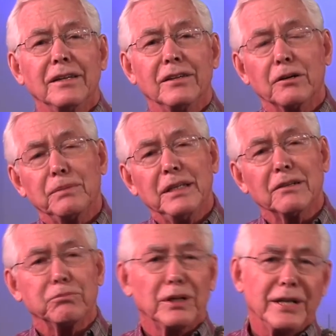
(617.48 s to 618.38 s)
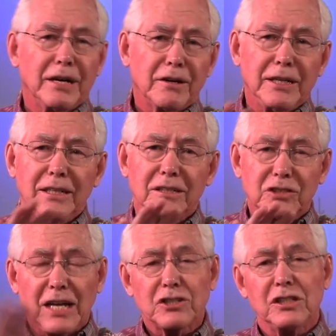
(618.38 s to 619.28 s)
There'll be the plenary
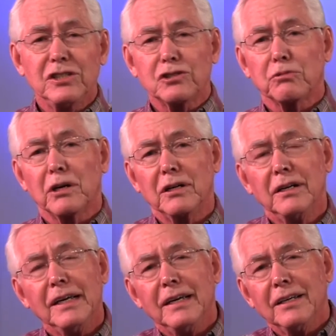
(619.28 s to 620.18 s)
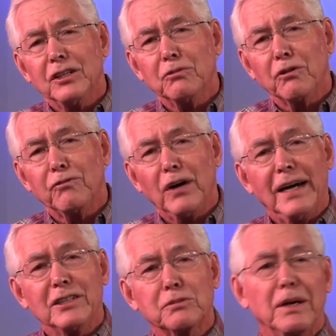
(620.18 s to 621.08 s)
sessions where you will
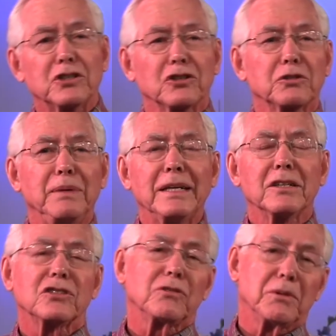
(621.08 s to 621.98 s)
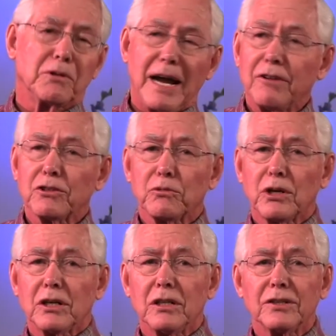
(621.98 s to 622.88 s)
find special speakers from around the
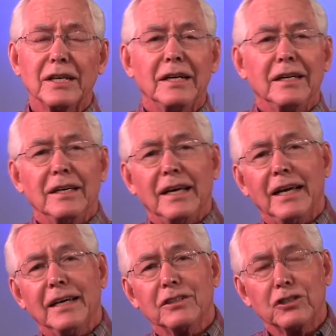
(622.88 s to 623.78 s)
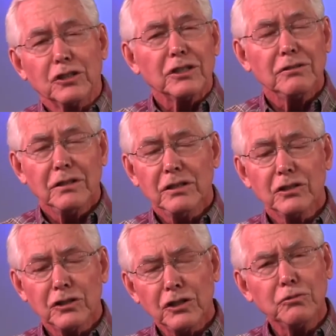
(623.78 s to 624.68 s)
world and
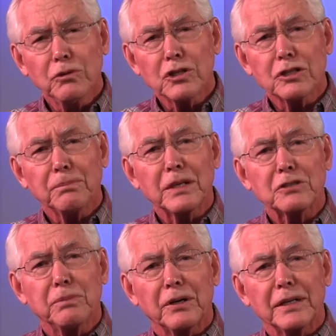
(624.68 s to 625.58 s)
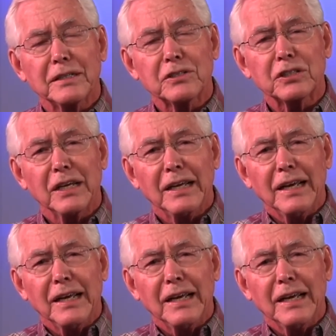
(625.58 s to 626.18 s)
good worship experience.